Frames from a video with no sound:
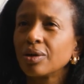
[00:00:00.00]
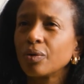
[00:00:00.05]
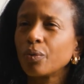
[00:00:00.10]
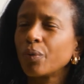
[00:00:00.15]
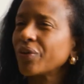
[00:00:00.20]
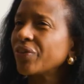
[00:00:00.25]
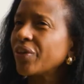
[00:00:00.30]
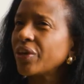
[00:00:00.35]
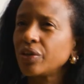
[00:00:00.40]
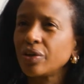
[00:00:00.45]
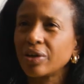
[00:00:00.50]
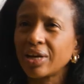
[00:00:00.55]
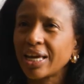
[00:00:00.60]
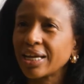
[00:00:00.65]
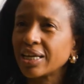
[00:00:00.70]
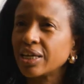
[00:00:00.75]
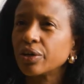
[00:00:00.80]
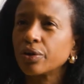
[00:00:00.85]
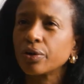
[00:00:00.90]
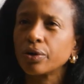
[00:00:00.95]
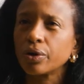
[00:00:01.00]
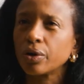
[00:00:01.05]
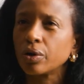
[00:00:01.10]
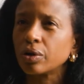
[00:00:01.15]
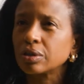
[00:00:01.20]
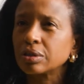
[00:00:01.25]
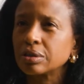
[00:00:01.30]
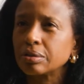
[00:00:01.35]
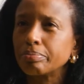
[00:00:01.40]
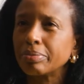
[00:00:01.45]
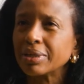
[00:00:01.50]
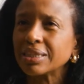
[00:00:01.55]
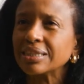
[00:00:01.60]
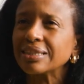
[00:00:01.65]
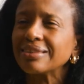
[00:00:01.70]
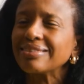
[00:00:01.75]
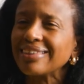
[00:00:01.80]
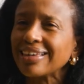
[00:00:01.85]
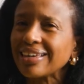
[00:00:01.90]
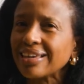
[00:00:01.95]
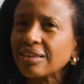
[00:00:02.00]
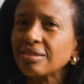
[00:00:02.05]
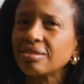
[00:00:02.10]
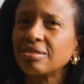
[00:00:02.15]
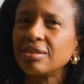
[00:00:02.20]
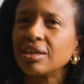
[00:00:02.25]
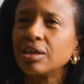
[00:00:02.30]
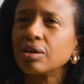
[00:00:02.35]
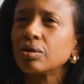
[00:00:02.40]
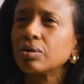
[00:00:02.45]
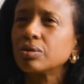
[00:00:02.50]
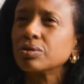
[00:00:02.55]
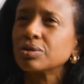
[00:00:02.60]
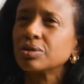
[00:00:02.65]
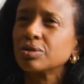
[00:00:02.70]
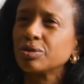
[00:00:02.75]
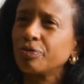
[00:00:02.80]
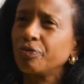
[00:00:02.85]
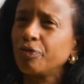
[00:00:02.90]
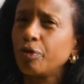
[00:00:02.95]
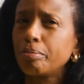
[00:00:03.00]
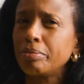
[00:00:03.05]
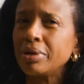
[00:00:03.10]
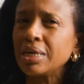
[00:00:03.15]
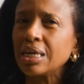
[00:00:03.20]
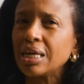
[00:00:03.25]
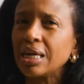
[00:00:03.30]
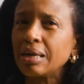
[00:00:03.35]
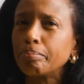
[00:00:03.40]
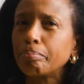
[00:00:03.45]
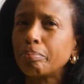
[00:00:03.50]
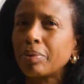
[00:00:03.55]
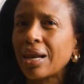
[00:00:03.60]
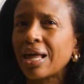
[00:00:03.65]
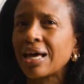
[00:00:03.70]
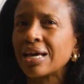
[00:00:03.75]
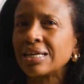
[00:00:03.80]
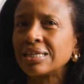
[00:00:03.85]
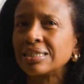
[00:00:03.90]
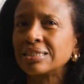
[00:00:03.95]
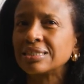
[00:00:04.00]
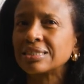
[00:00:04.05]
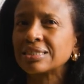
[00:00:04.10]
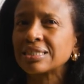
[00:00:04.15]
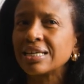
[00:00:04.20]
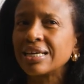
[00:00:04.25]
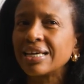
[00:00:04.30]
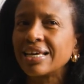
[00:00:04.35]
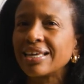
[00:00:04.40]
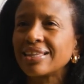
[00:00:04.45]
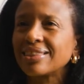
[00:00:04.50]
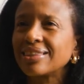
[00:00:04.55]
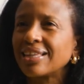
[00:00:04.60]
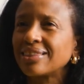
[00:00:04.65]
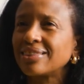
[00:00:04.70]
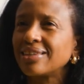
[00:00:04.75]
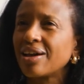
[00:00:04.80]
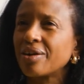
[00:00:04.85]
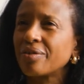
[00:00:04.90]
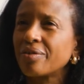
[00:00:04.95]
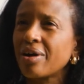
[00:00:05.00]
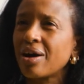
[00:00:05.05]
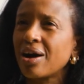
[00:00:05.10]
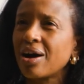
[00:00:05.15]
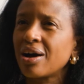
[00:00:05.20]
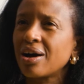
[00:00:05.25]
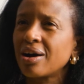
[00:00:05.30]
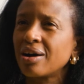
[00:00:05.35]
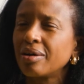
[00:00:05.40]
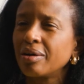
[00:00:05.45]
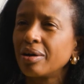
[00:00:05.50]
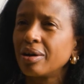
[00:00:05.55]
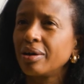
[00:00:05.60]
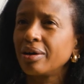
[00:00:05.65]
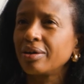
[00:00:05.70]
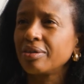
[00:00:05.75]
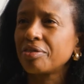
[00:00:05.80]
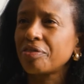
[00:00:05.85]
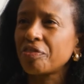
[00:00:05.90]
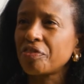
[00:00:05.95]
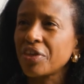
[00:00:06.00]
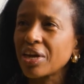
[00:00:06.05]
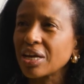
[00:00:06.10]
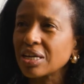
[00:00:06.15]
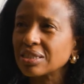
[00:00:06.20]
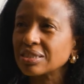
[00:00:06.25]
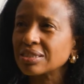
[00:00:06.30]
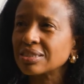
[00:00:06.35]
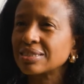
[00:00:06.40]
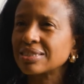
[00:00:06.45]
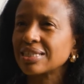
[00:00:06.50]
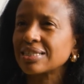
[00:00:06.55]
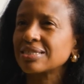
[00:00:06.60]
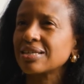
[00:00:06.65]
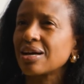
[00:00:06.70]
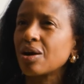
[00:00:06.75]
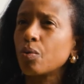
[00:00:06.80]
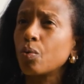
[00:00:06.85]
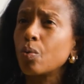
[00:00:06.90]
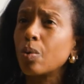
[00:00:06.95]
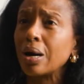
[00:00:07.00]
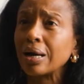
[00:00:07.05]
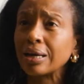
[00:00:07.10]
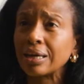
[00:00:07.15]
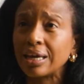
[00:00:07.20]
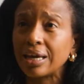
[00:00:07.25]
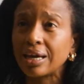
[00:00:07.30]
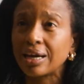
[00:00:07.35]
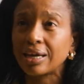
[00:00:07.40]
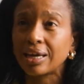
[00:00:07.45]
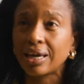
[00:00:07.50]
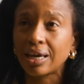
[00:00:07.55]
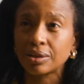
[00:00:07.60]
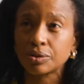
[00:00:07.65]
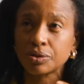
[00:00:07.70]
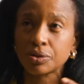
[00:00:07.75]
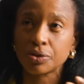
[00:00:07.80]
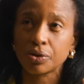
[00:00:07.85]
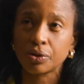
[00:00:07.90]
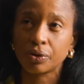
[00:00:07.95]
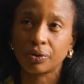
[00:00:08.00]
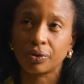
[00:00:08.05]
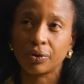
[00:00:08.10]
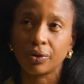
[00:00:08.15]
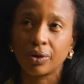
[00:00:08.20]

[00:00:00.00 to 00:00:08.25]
whether you like it or not. But thick and thin also for me implies that there are things that are working against you.